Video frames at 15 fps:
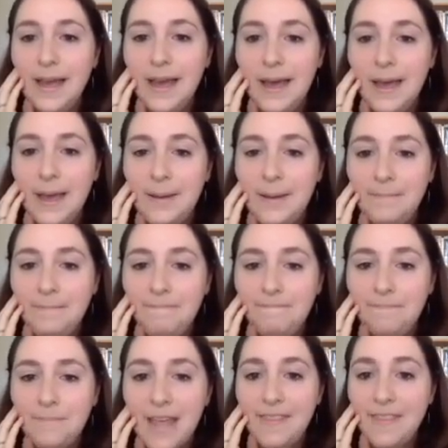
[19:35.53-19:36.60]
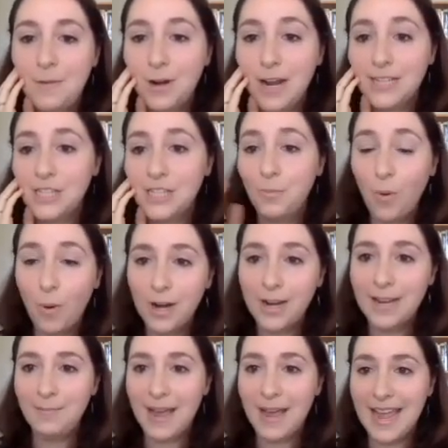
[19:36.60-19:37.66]
Um, and they were not
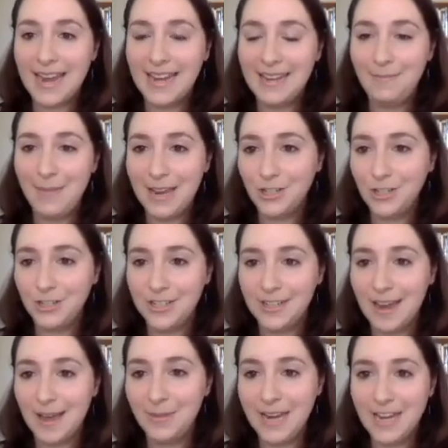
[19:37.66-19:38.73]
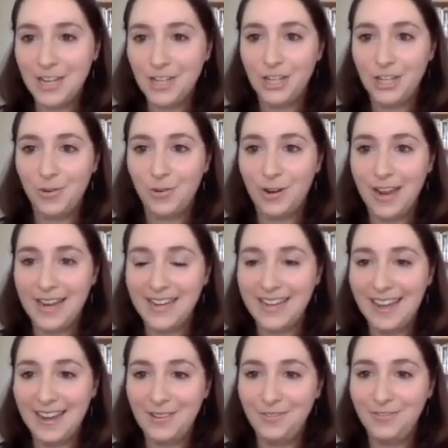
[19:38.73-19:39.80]
supported by any major denomination or
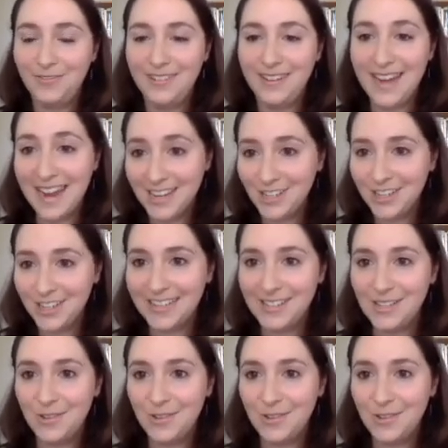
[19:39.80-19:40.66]
any kind of nation.